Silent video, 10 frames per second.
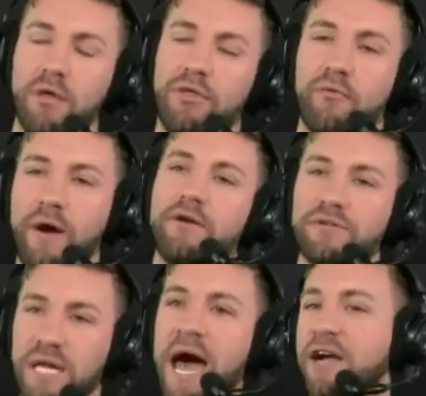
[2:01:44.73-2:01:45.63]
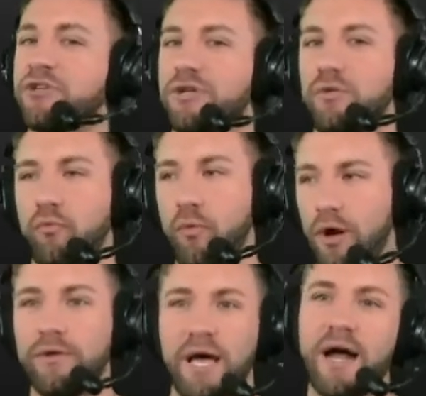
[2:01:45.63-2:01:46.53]
the Raiders actually
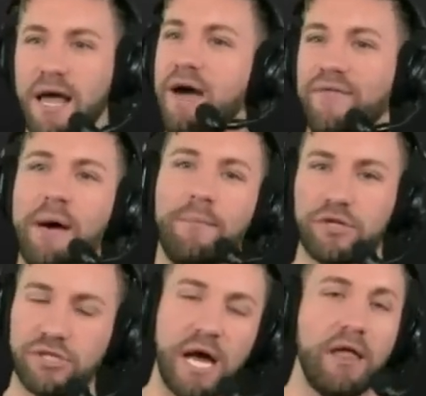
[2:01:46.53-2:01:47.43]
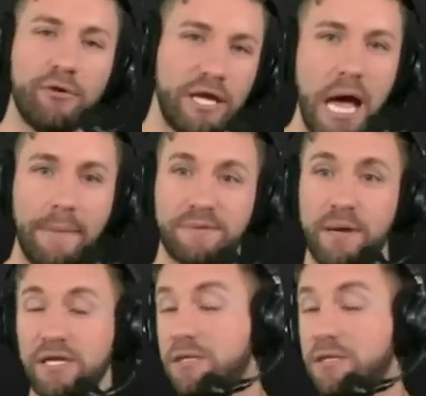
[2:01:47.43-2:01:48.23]
will not have that much salary cap space.